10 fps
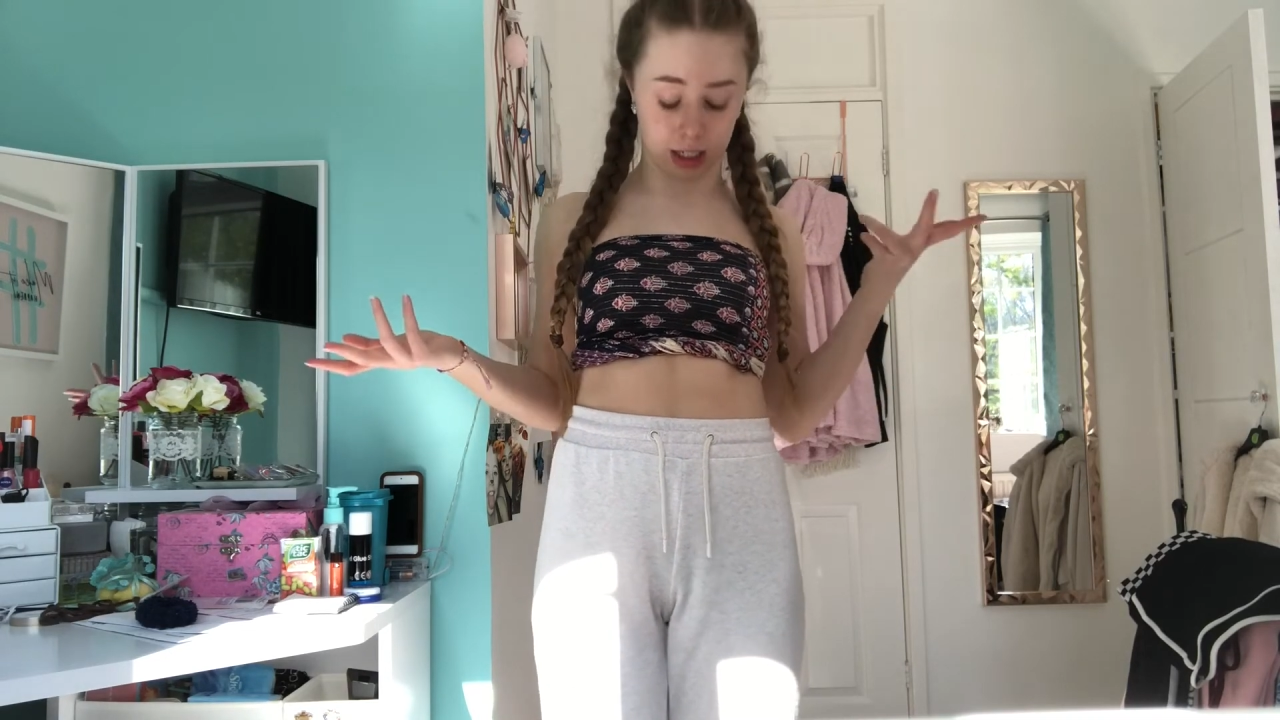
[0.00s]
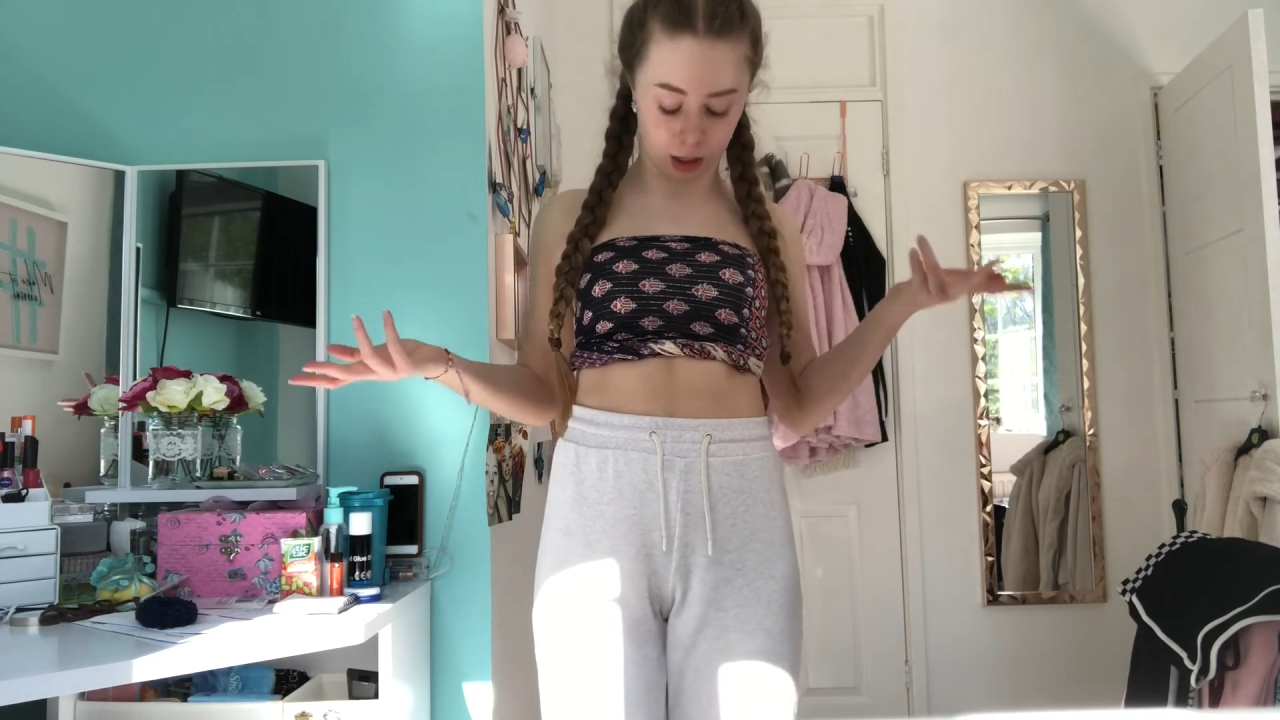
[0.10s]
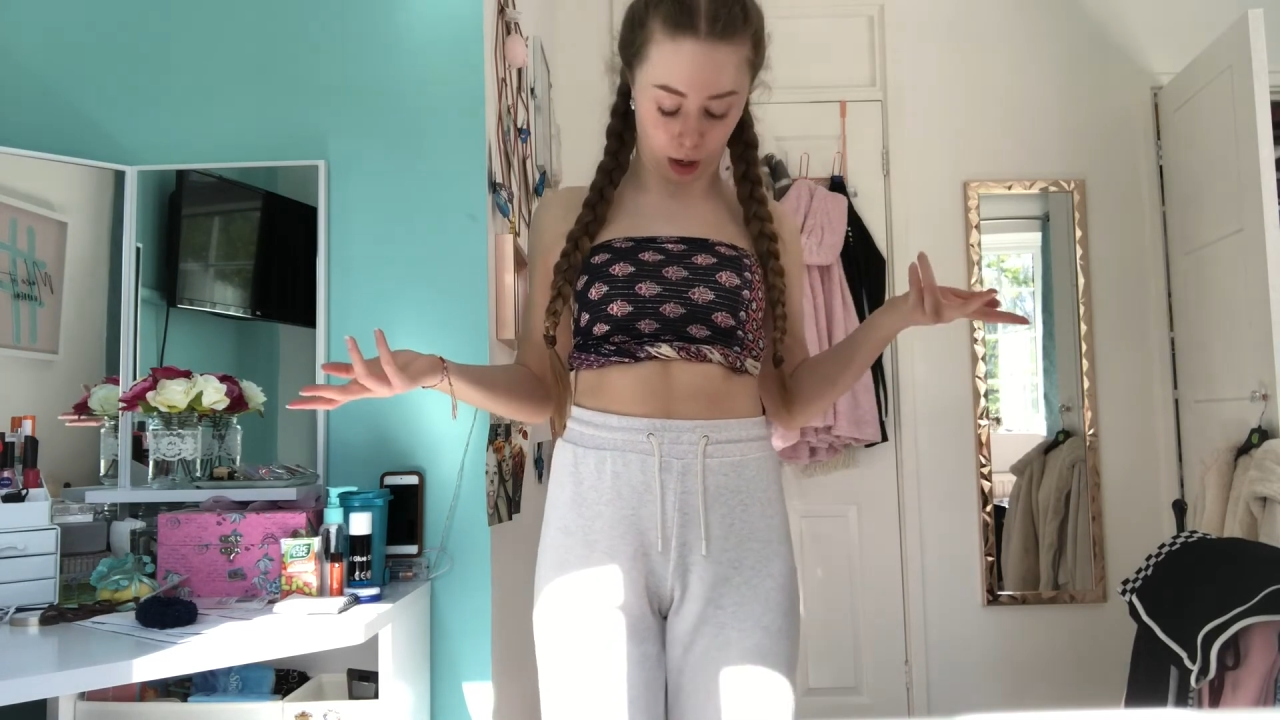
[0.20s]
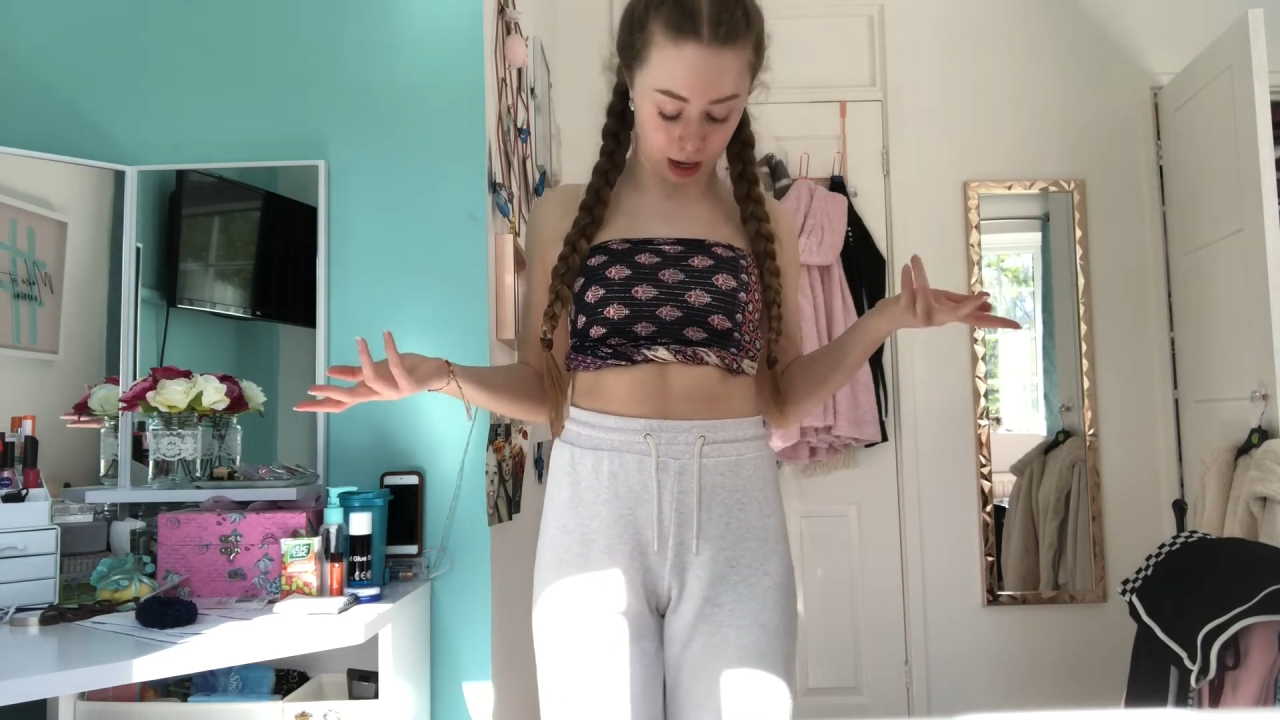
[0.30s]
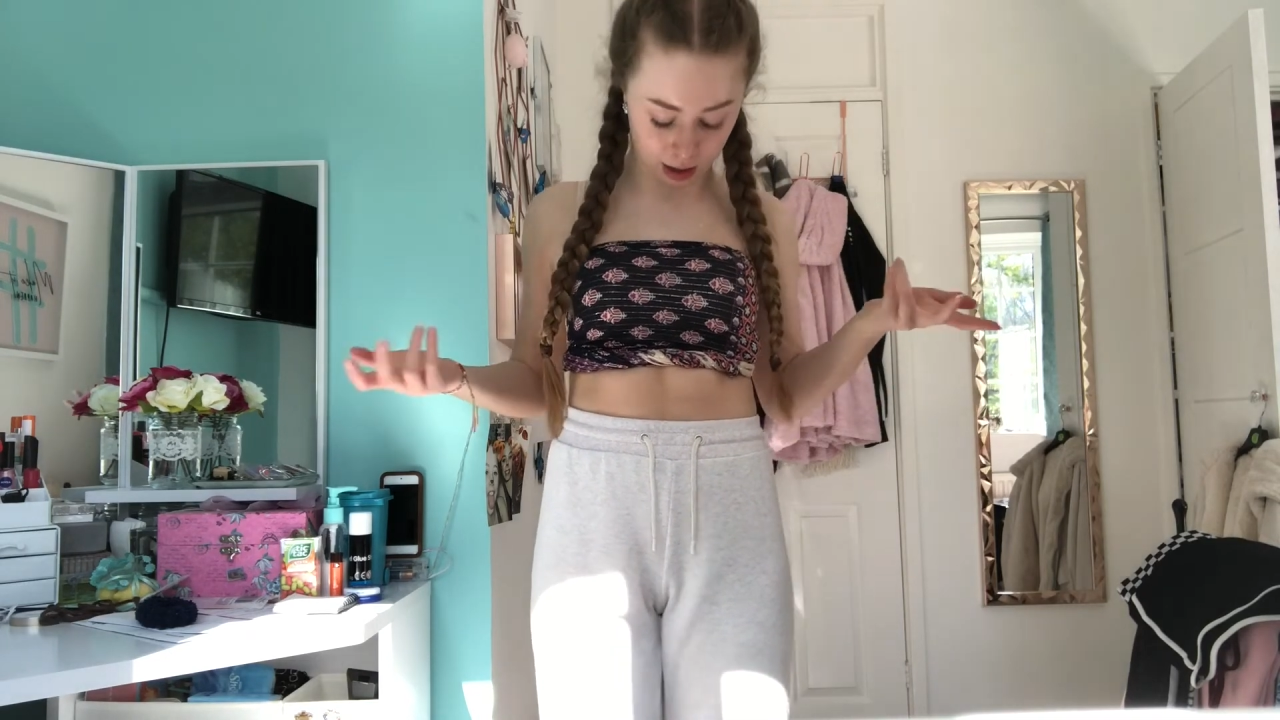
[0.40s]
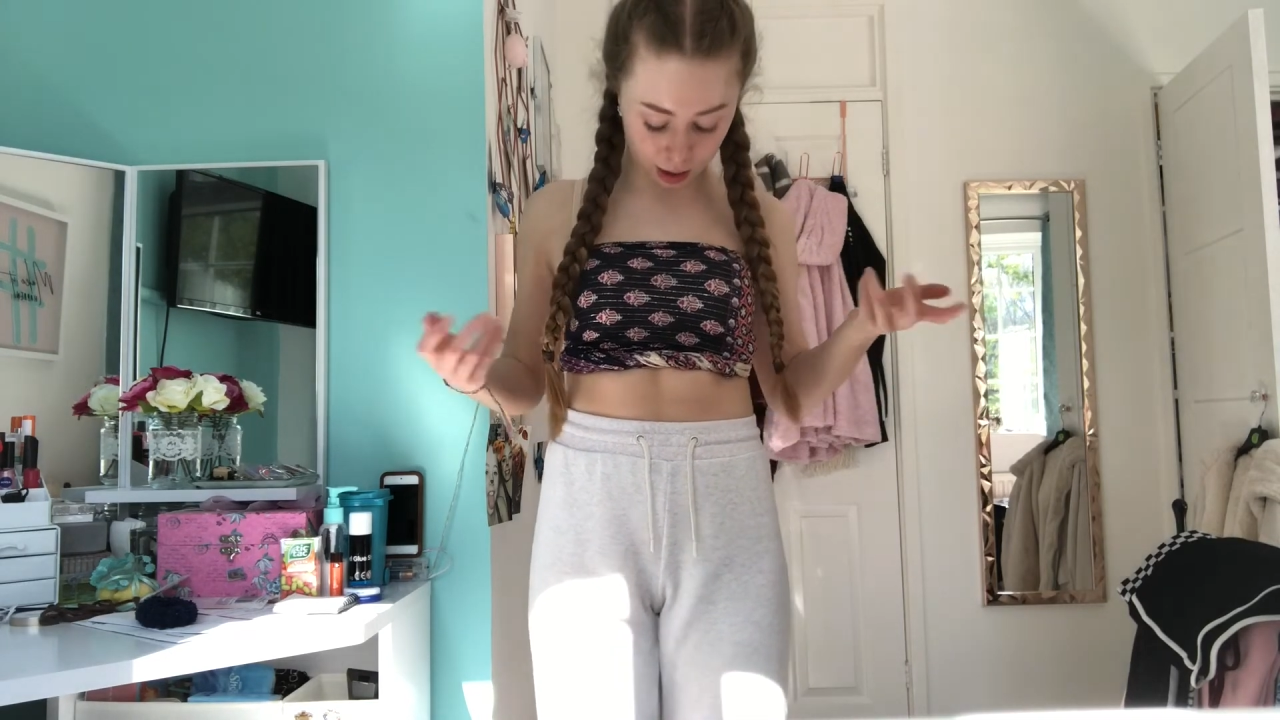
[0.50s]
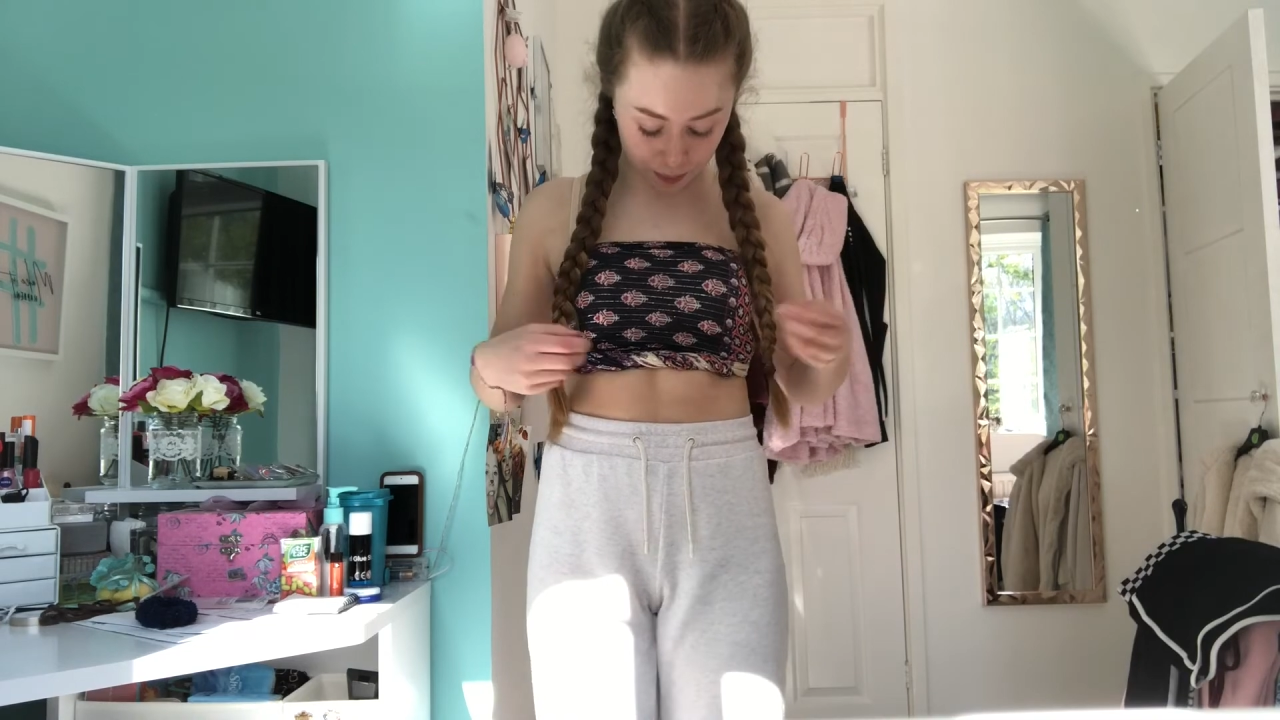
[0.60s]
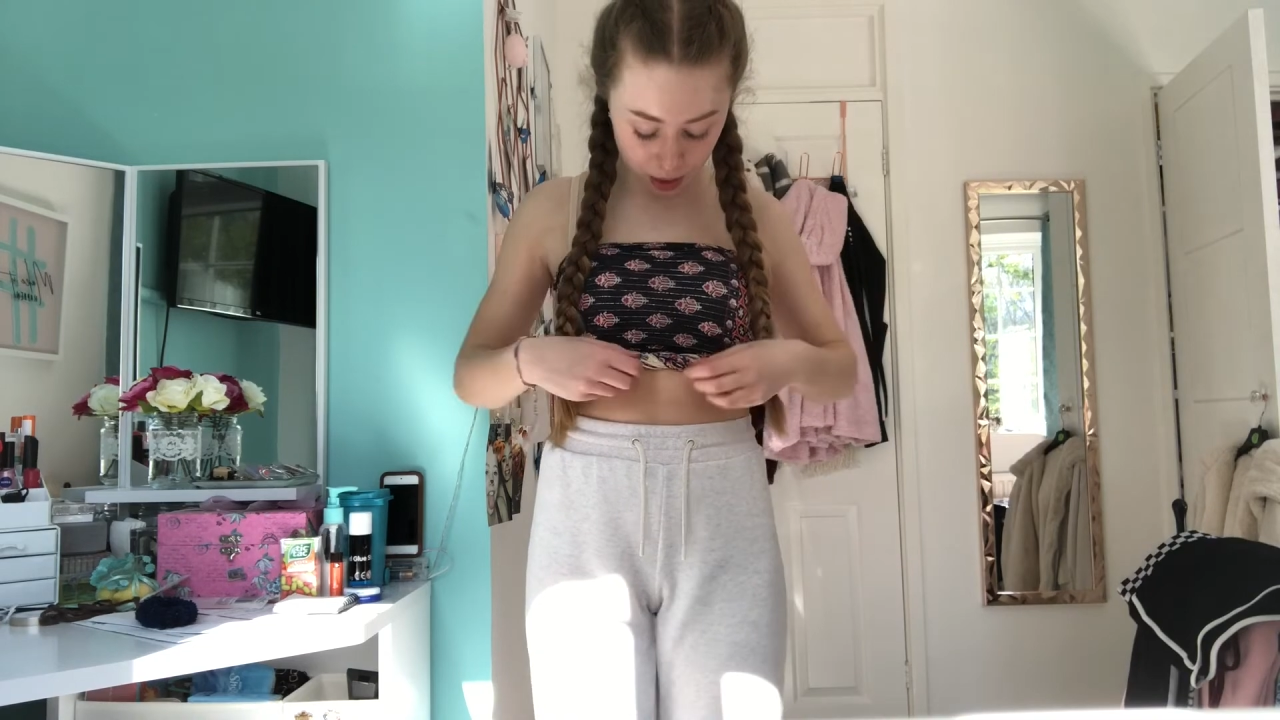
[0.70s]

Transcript: still had it.